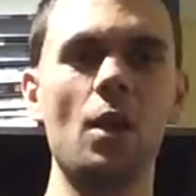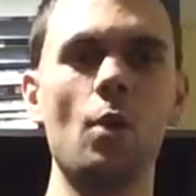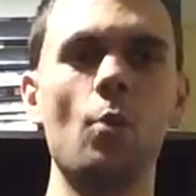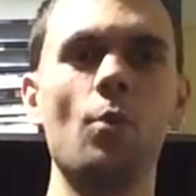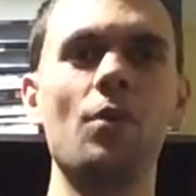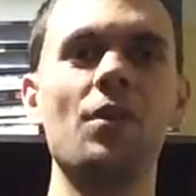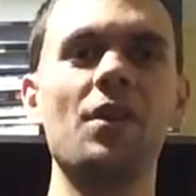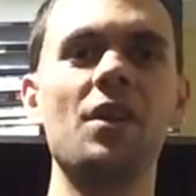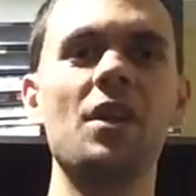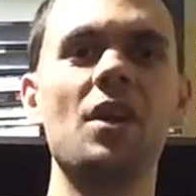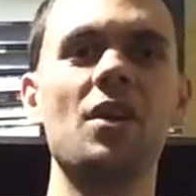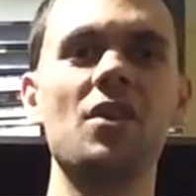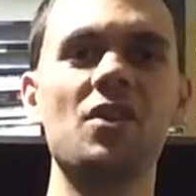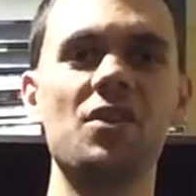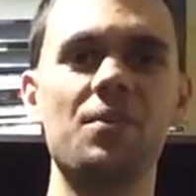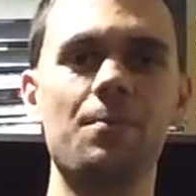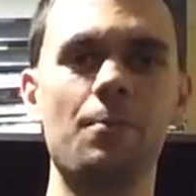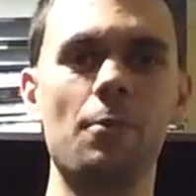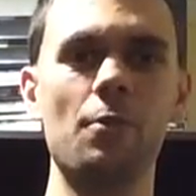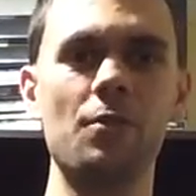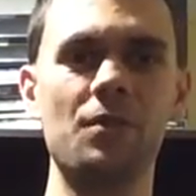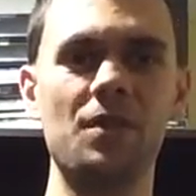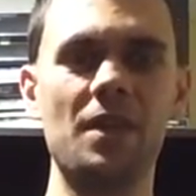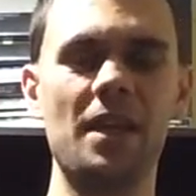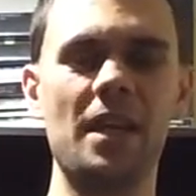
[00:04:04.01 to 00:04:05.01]
When the gun is
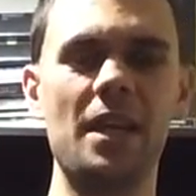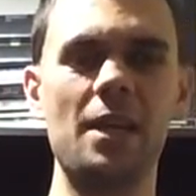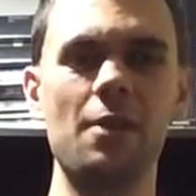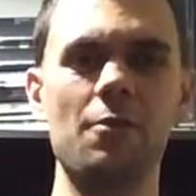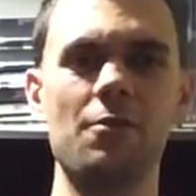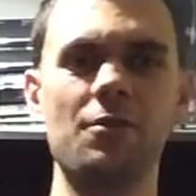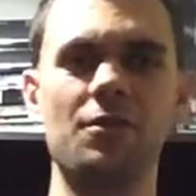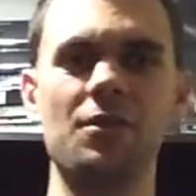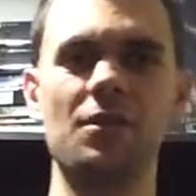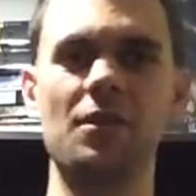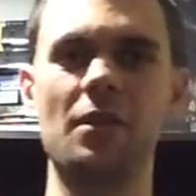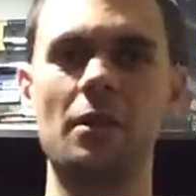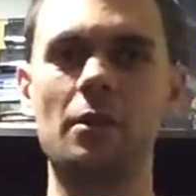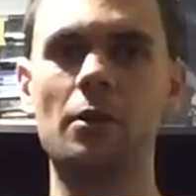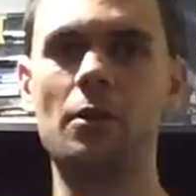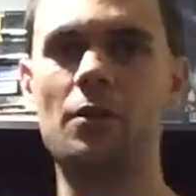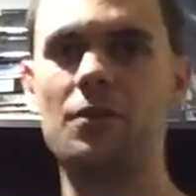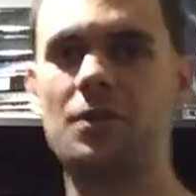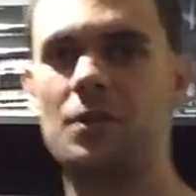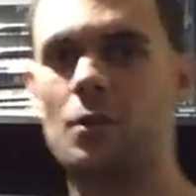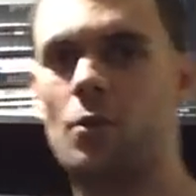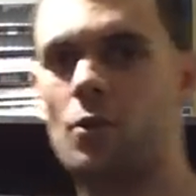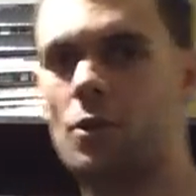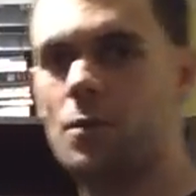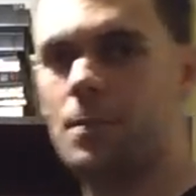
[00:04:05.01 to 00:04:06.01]
brought to here into the
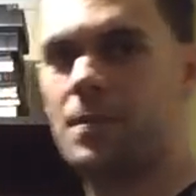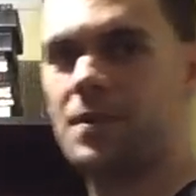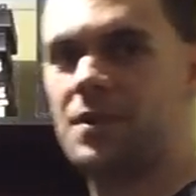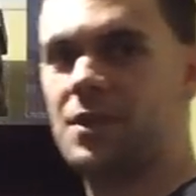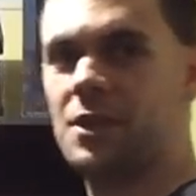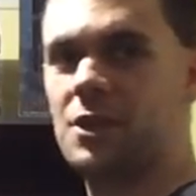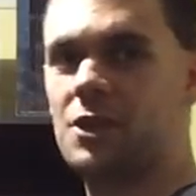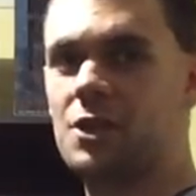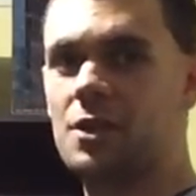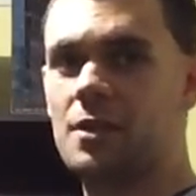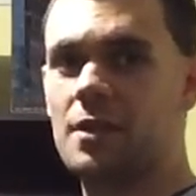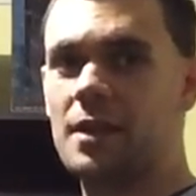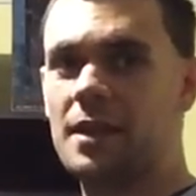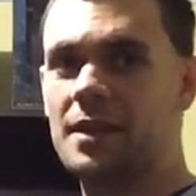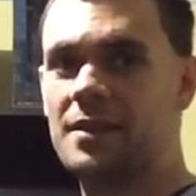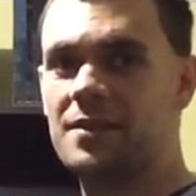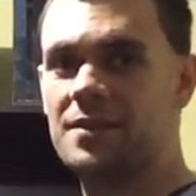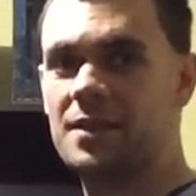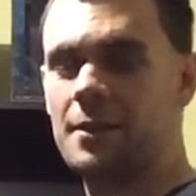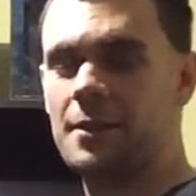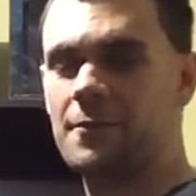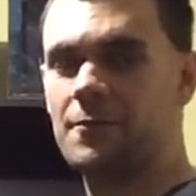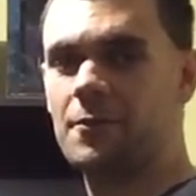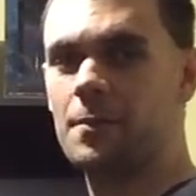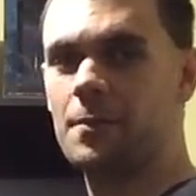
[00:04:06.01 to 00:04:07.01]
close quarter position,
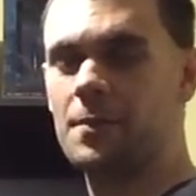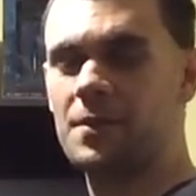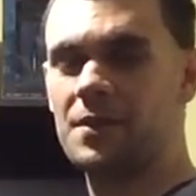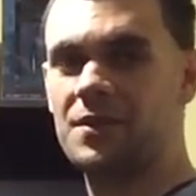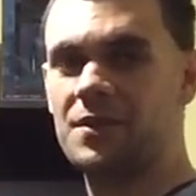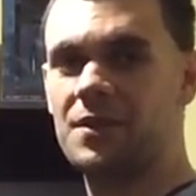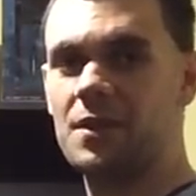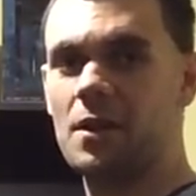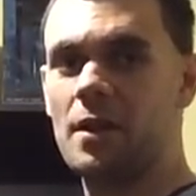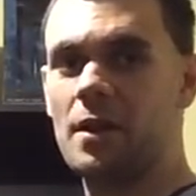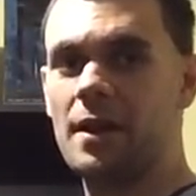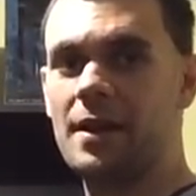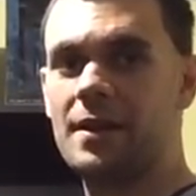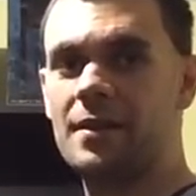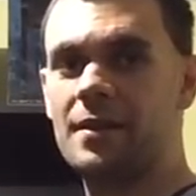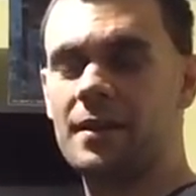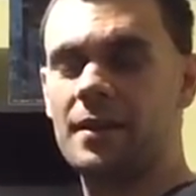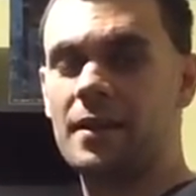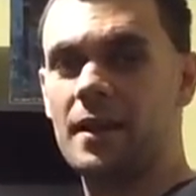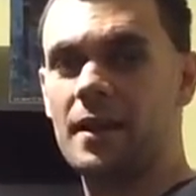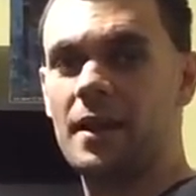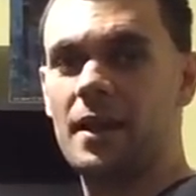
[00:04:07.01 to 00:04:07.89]
here's that from the side,